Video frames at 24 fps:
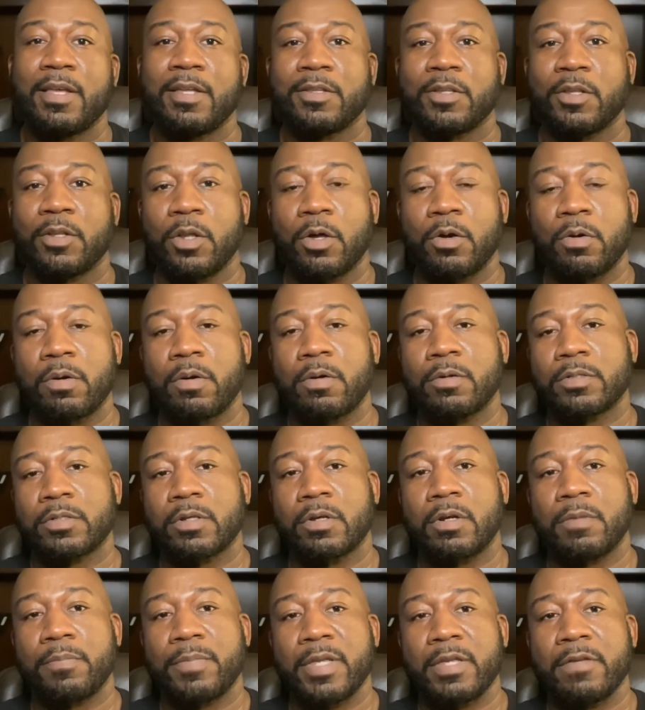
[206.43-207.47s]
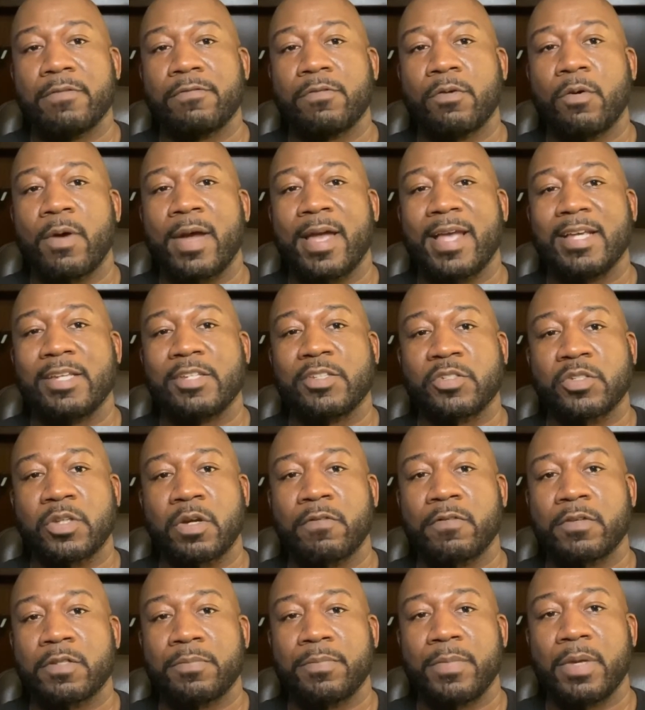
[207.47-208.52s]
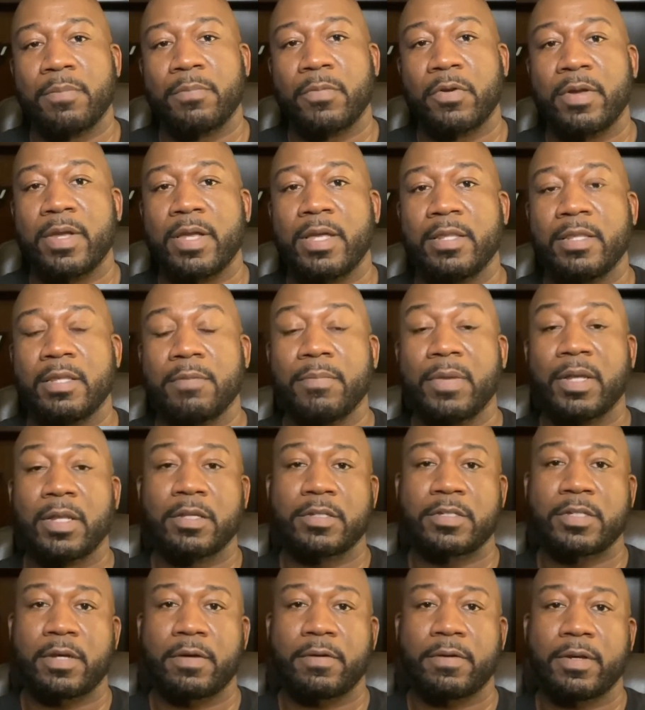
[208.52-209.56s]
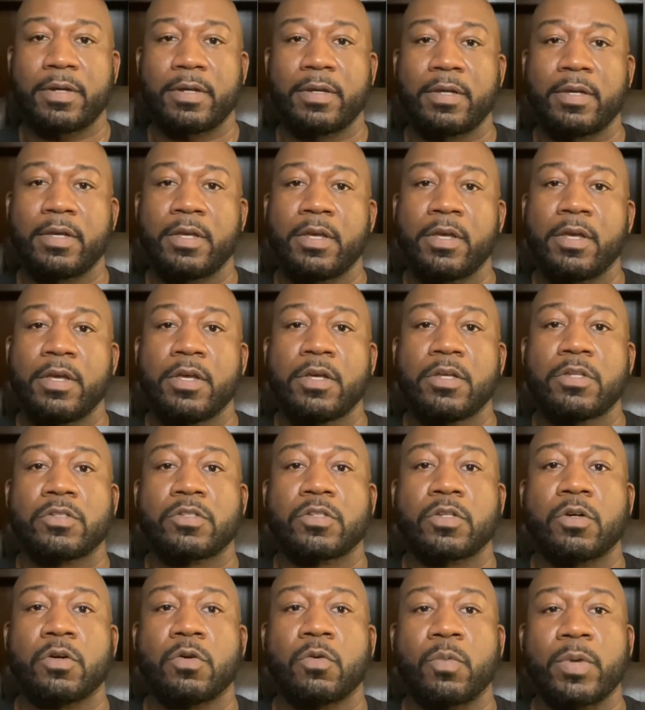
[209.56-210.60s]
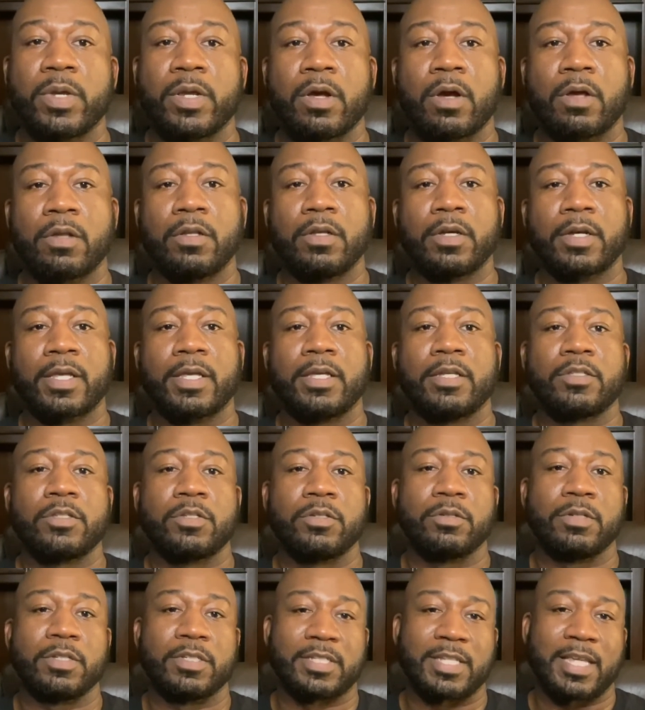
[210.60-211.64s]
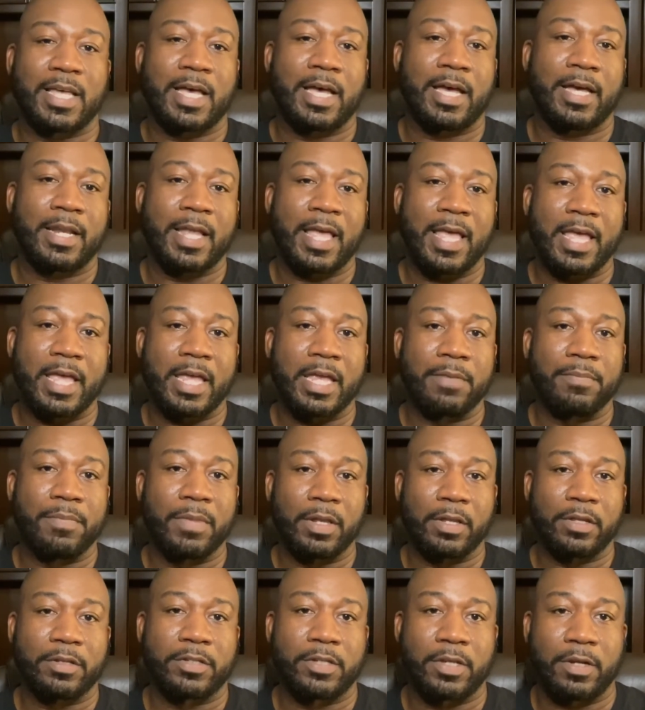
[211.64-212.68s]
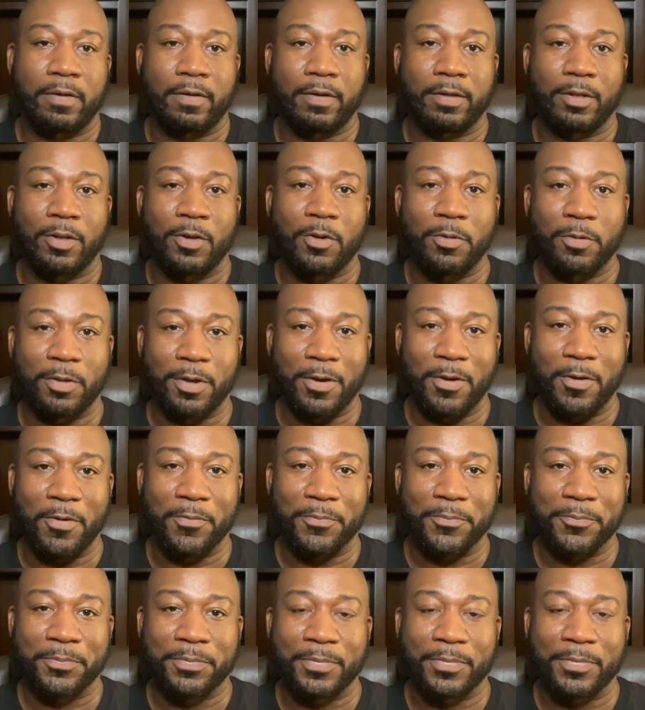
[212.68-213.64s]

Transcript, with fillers: The logo is gonna be for a service member in the military. So we are looking to design a military logo.